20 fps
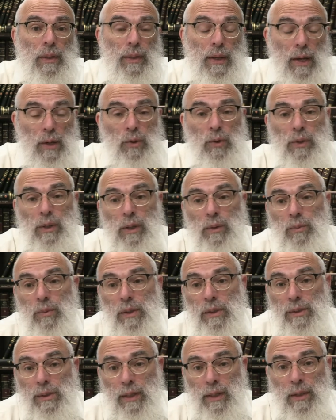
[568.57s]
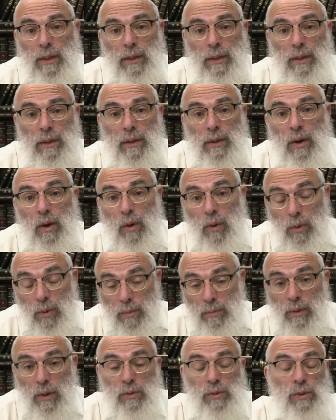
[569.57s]
not only was he
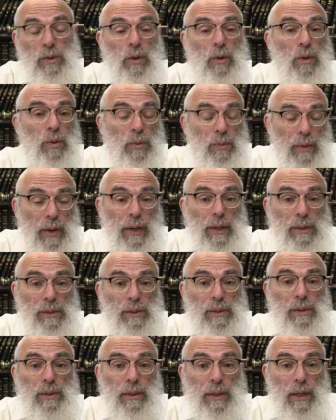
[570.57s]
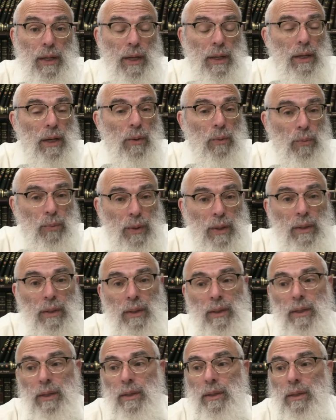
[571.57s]
almost always in a
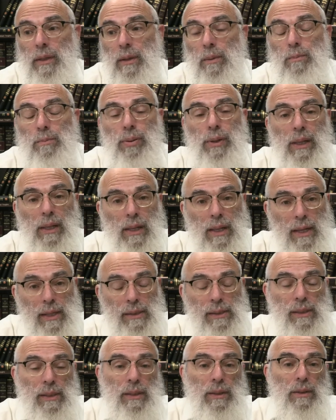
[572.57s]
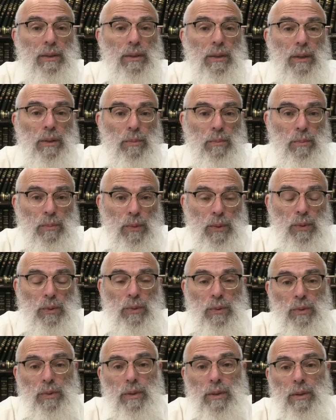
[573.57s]
really pleasant
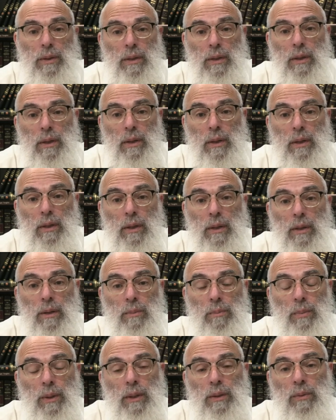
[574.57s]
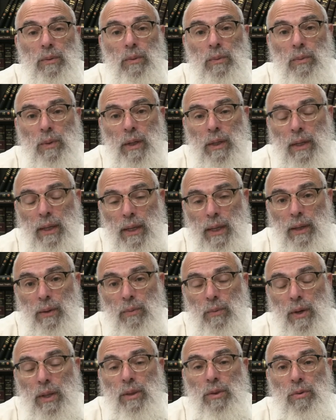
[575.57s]
mood, but what he
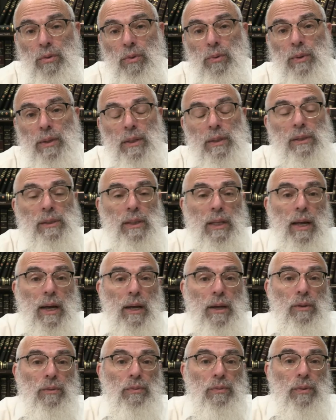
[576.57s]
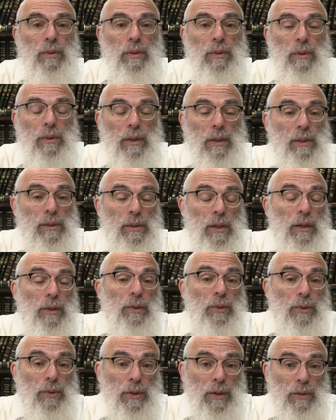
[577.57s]
went through in his life is
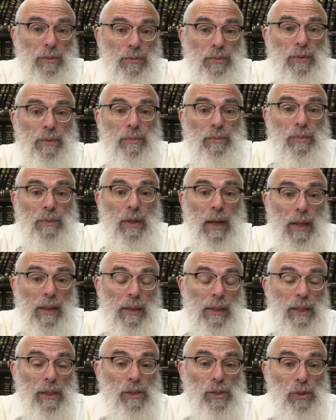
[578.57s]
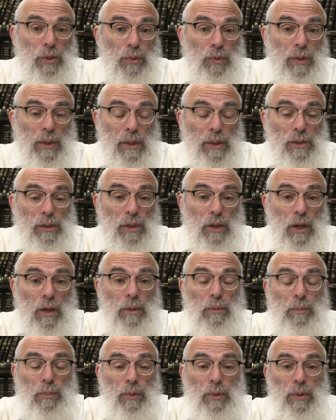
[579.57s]
unheard of, at least to these
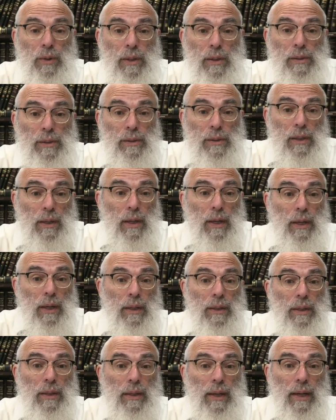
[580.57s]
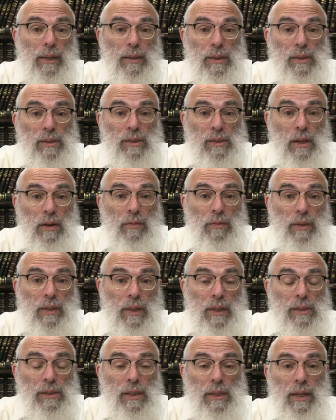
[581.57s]
young boys in the
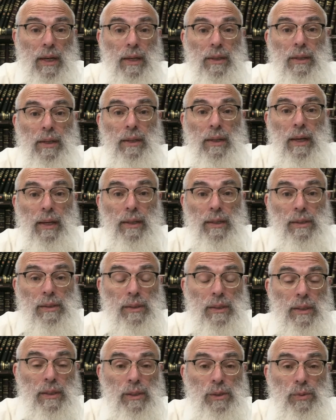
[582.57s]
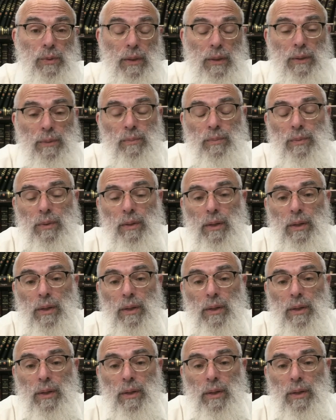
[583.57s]
1970s and 1980s in Israel.